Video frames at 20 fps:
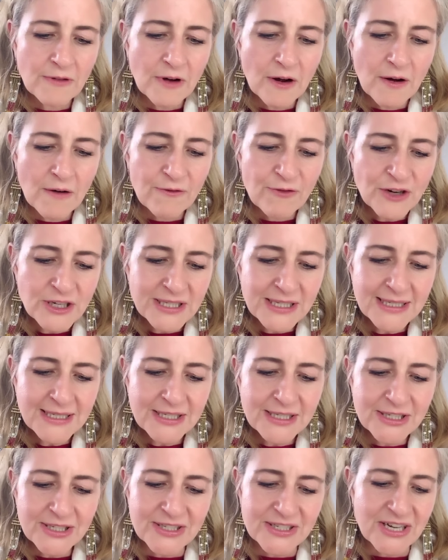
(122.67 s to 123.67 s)
first, let's
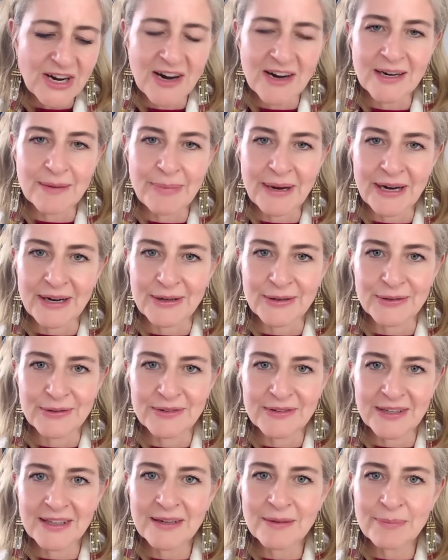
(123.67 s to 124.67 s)
just talk about
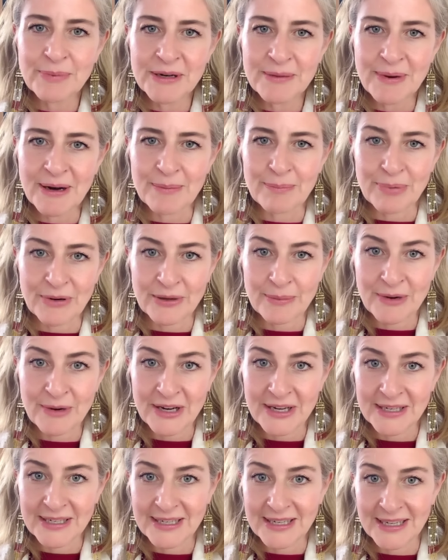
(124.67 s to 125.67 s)
a little bit about
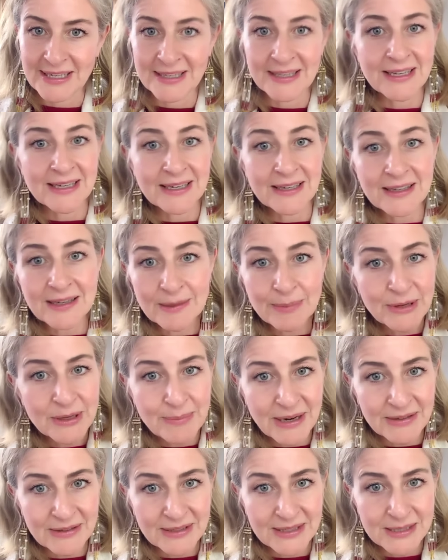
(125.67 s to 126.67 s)
bergamot, and then a little bit
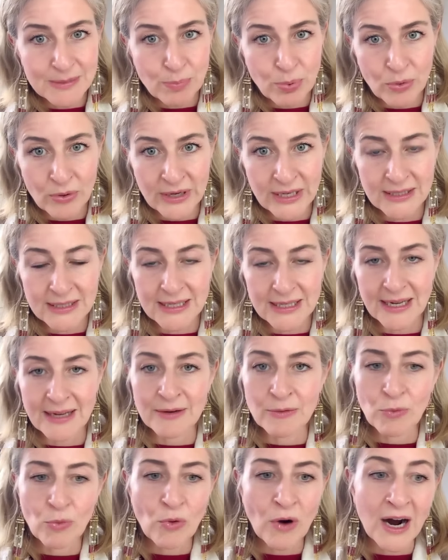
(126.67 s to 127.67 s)
about this point
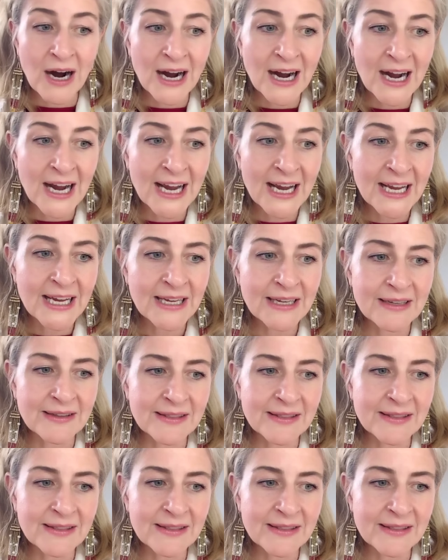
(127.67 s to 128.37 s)
and why